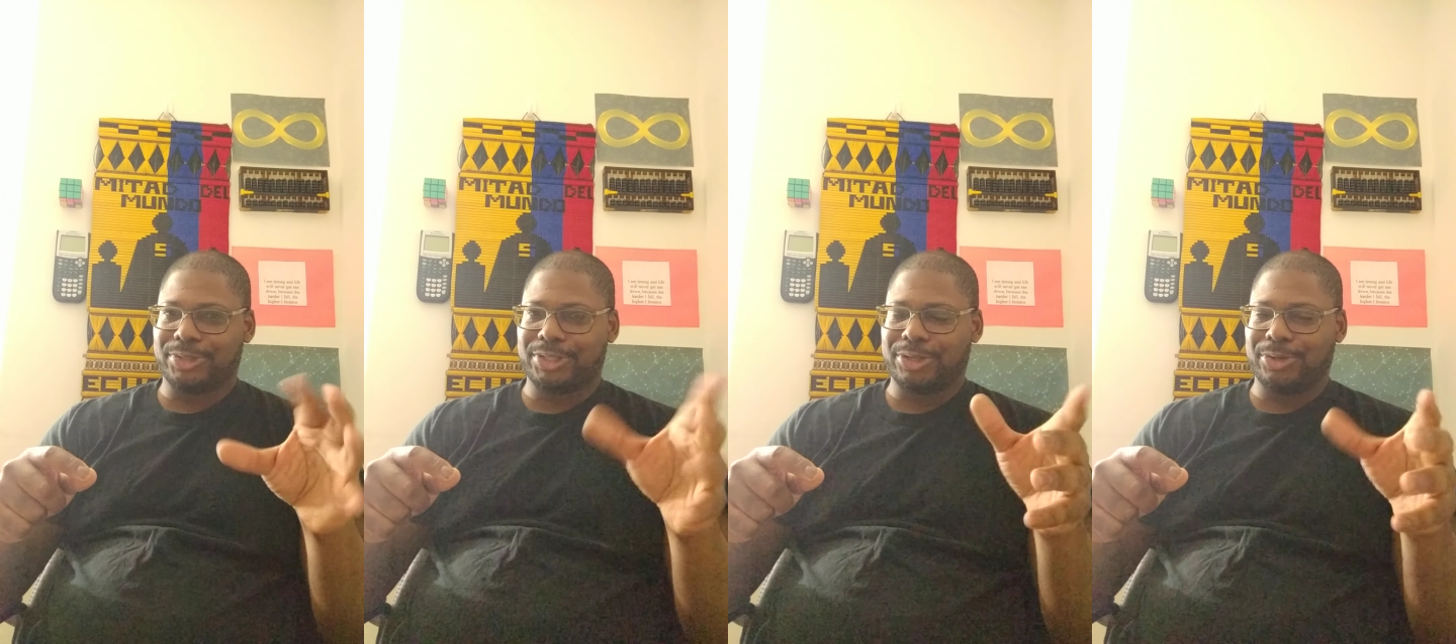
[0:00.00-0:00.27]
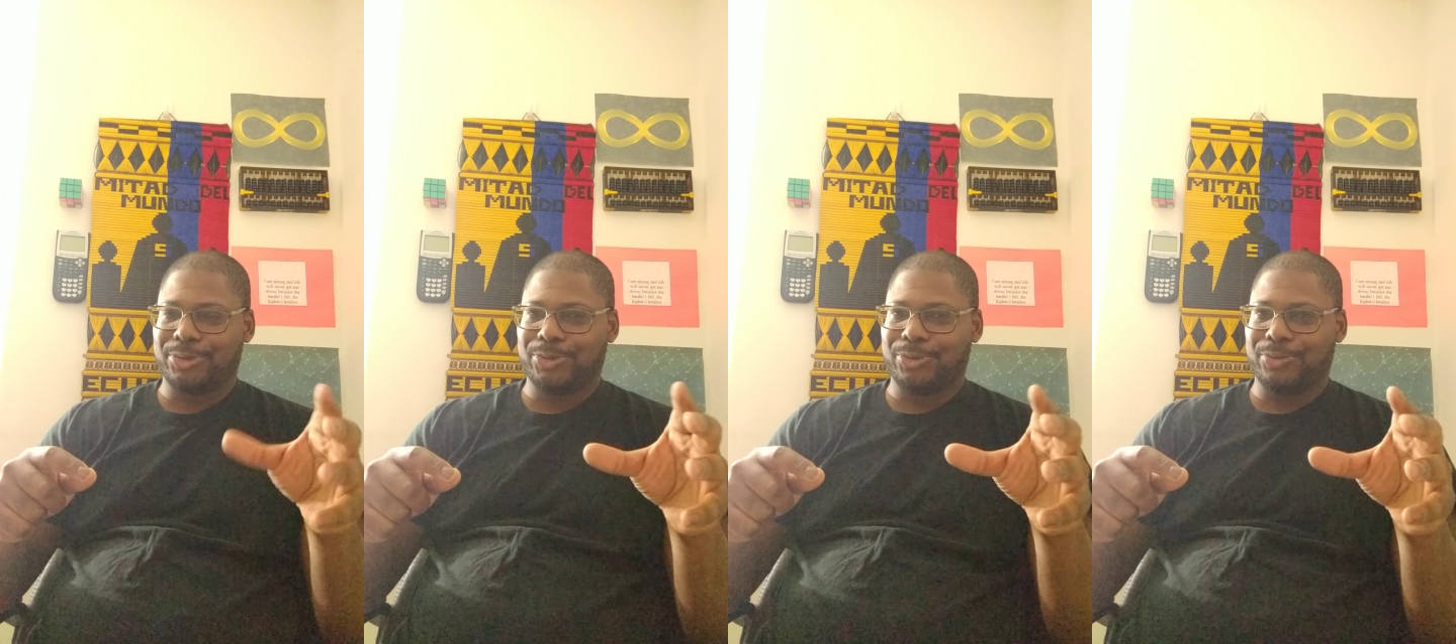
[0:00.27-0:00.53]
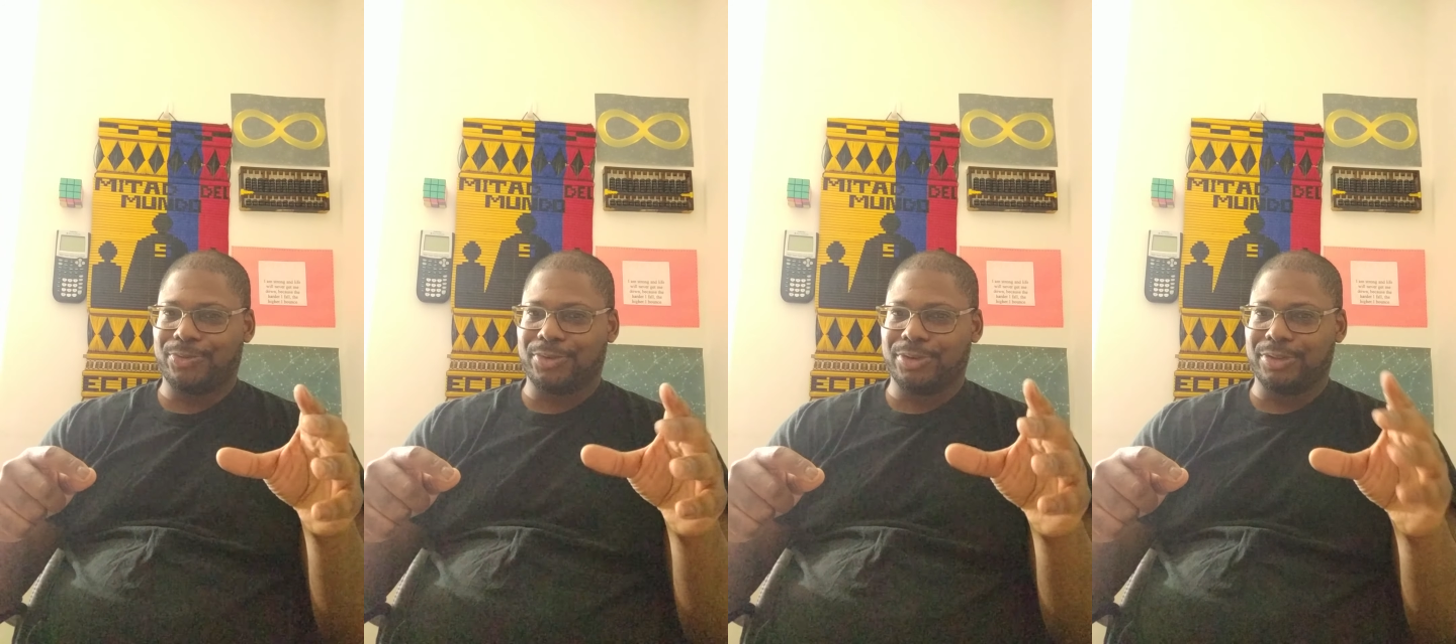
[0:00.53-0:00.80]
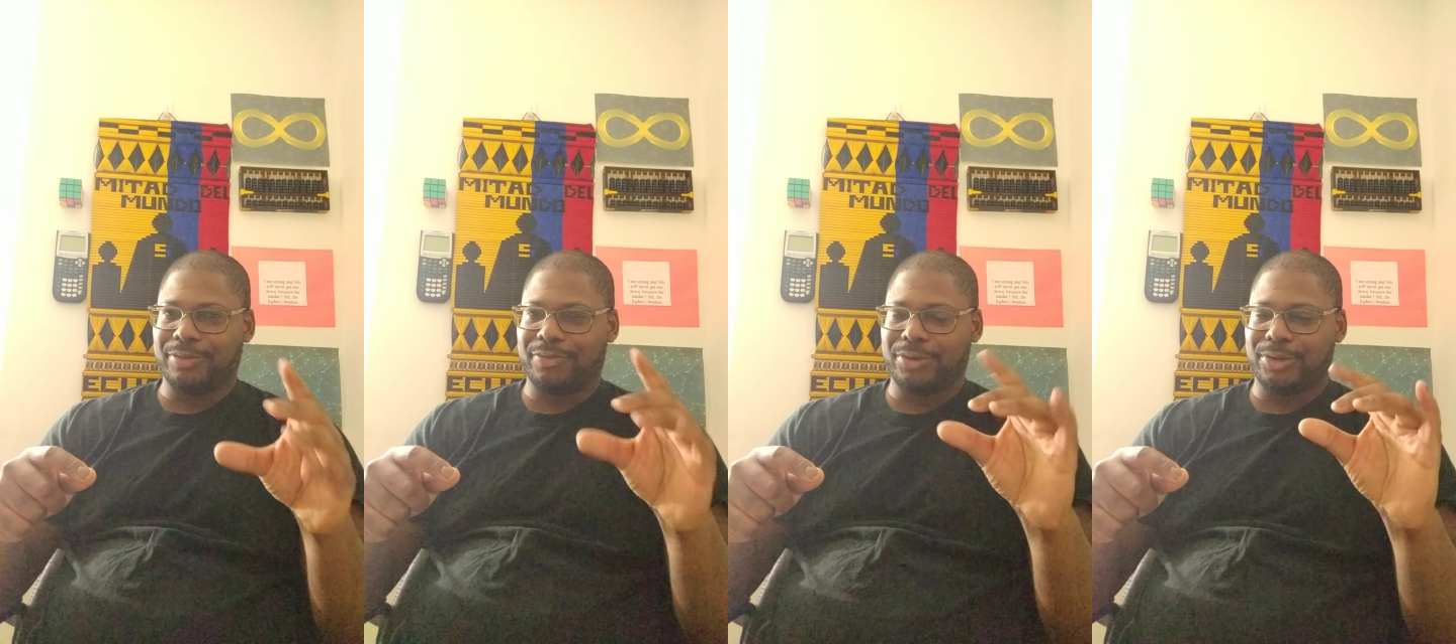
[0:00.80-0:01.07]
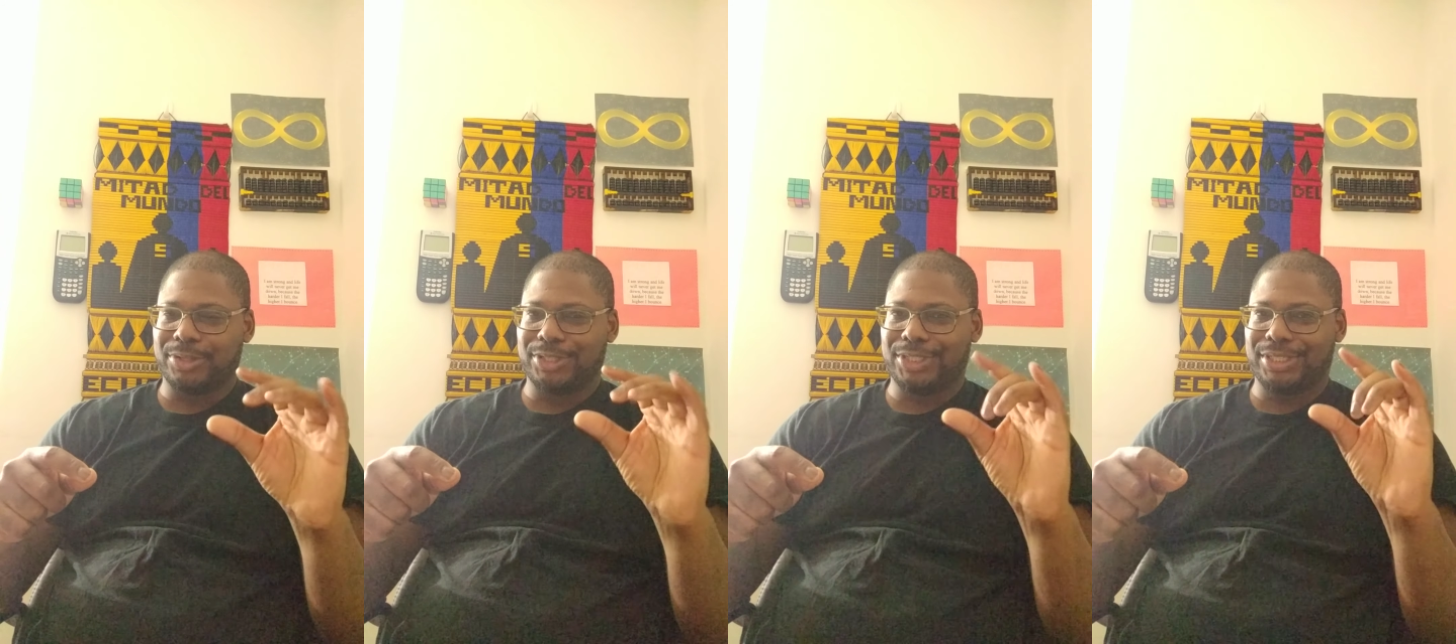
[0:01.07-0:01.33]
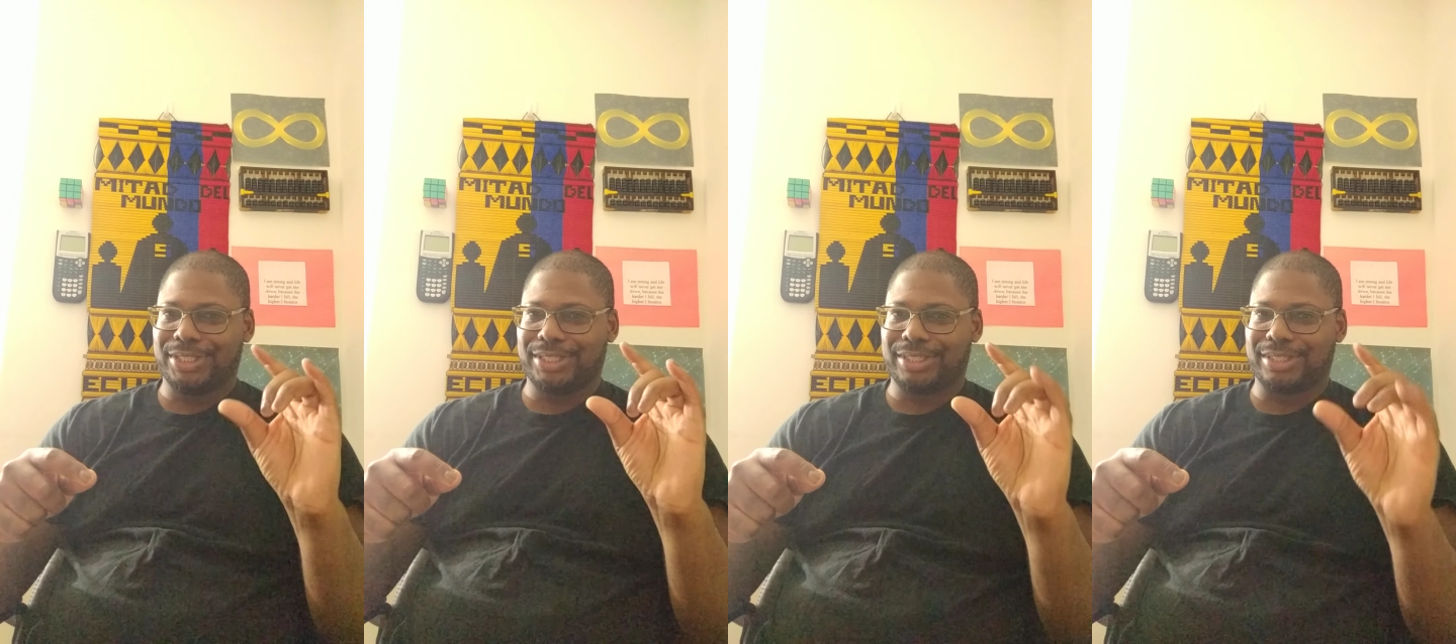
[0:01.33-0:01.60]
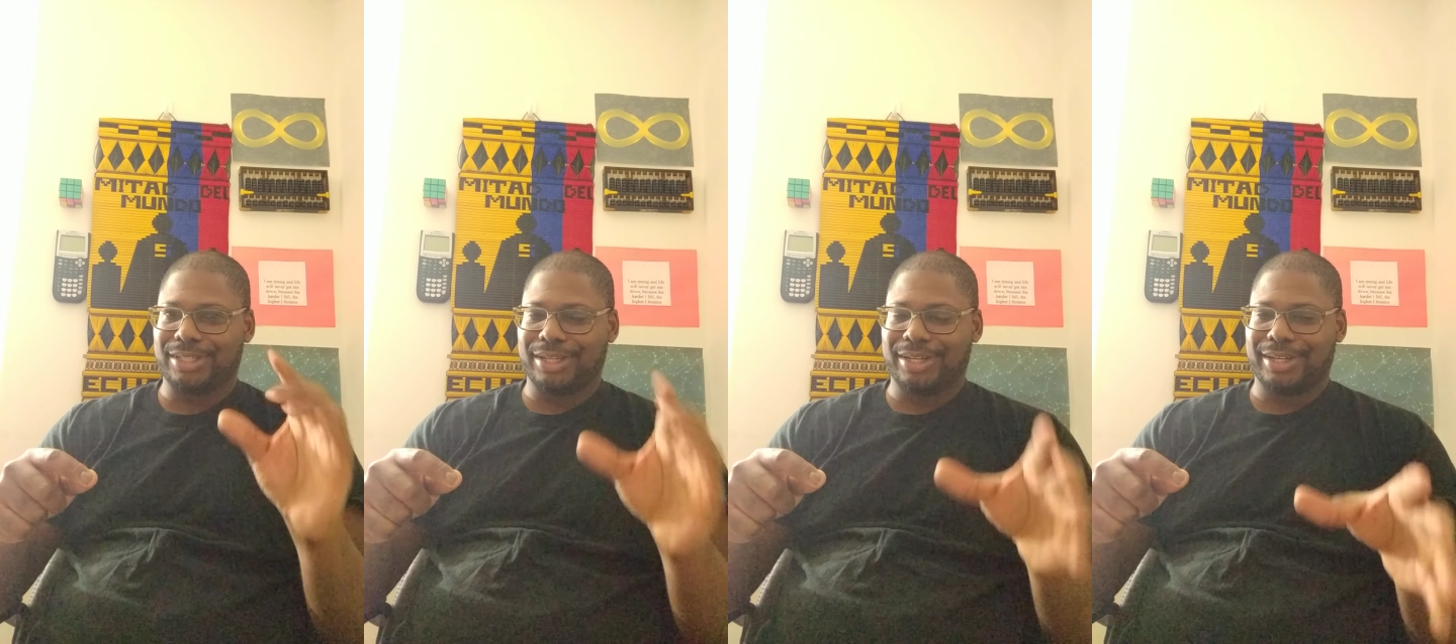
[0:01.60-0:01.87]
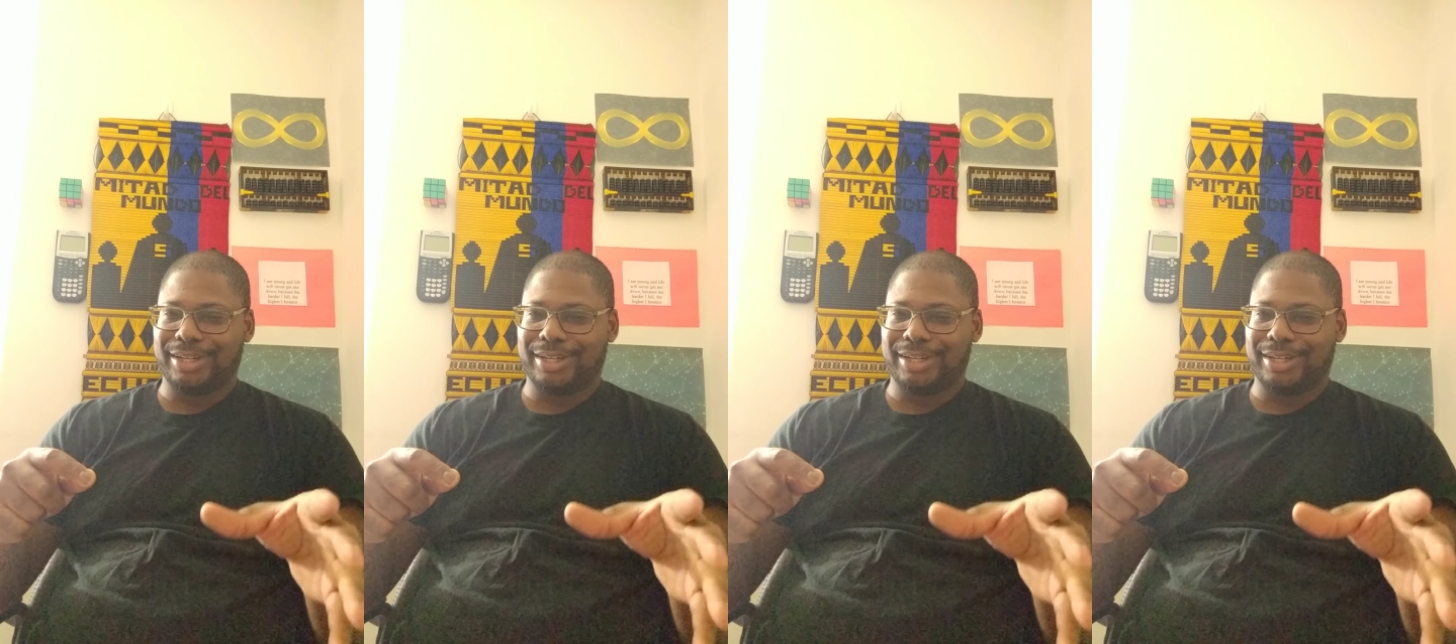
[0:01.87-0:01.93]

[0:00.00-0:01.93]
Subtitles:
so for the first